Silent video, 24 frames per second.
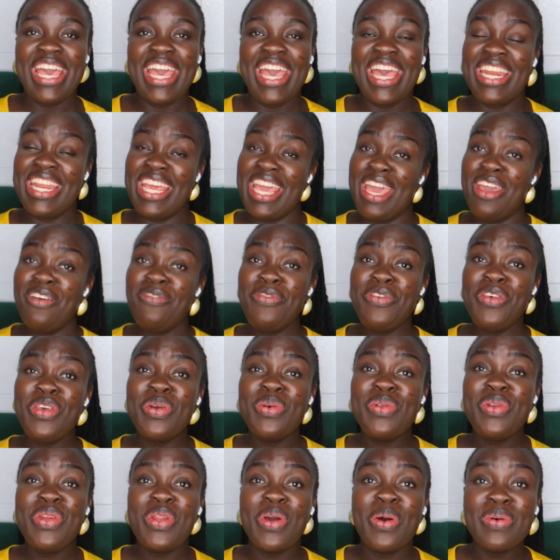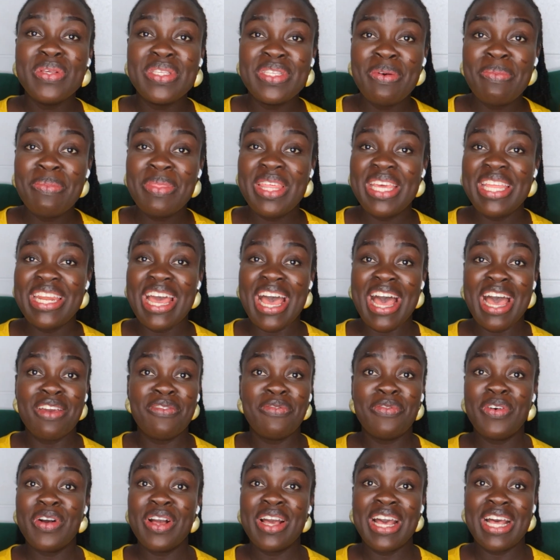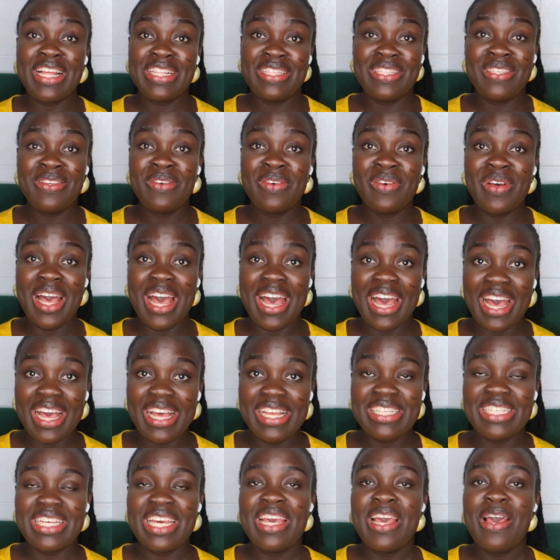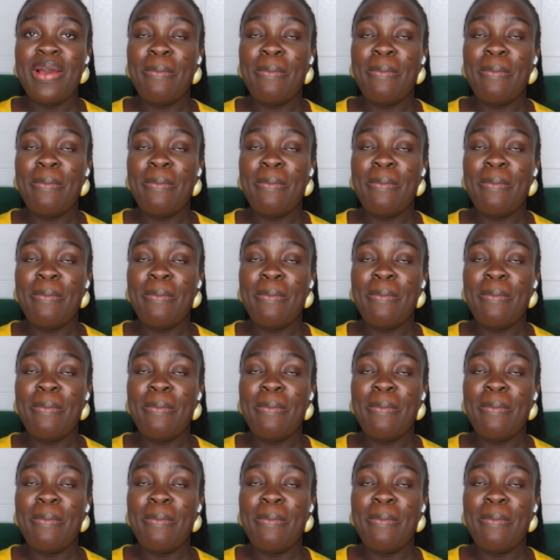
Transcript: And if you know something I forgot to add,